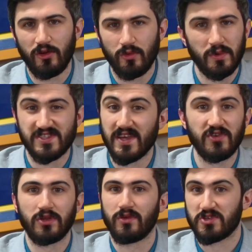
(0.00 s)
Aluminum is
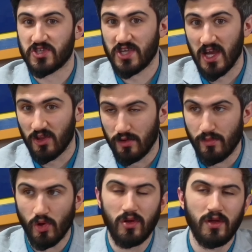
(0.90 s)
infinitely
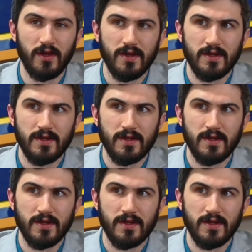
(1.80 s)
recyclable.